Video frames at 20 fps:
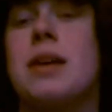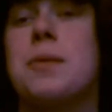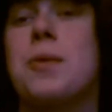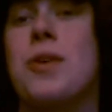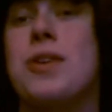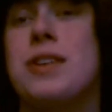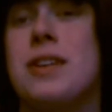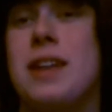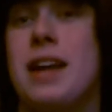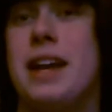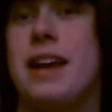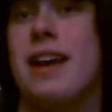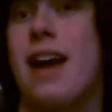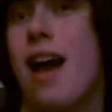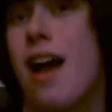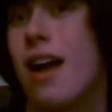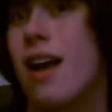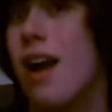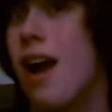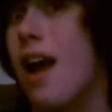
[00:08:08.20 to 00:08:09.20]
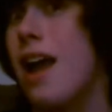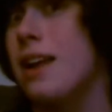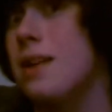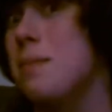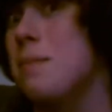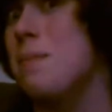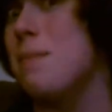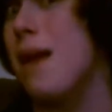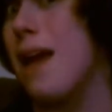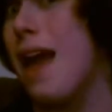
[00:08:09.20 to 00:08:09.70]
I'm going to Lady Gaga
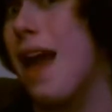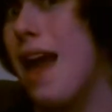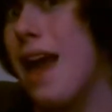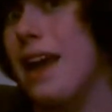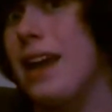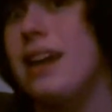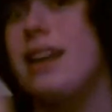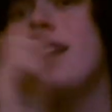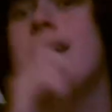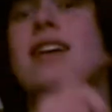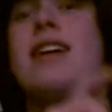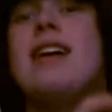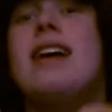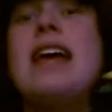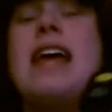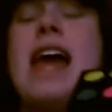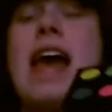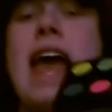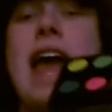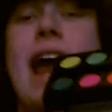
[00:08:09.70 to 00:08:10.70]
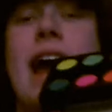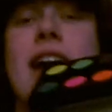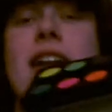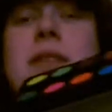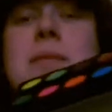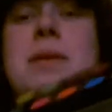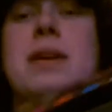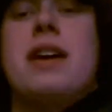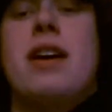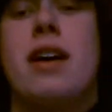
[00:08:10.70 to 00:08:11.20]
in May.
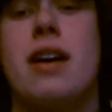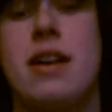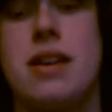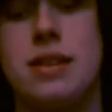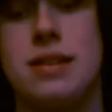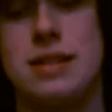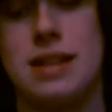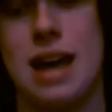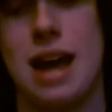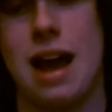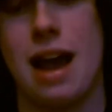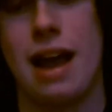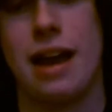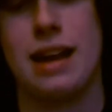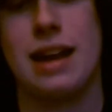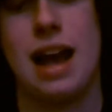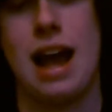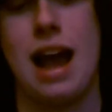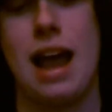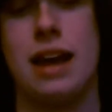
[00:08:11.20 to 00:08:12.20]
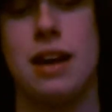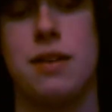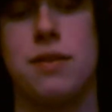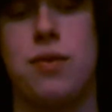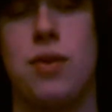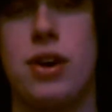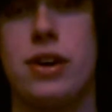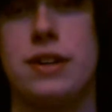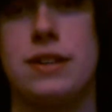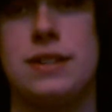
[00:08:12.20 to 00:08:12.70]
And because I kind of
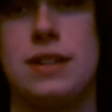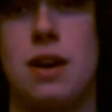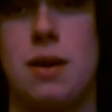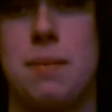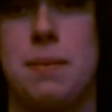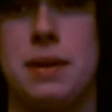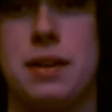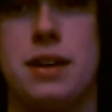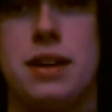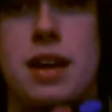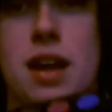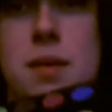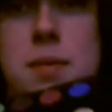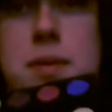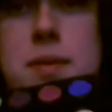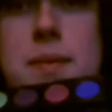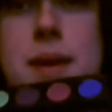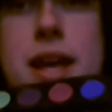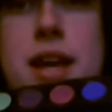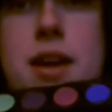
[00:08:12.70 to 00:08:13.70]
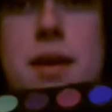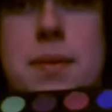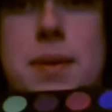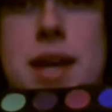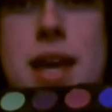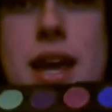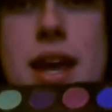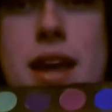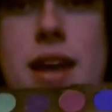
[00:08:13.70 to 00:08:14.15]
want to start building up a makeup kit.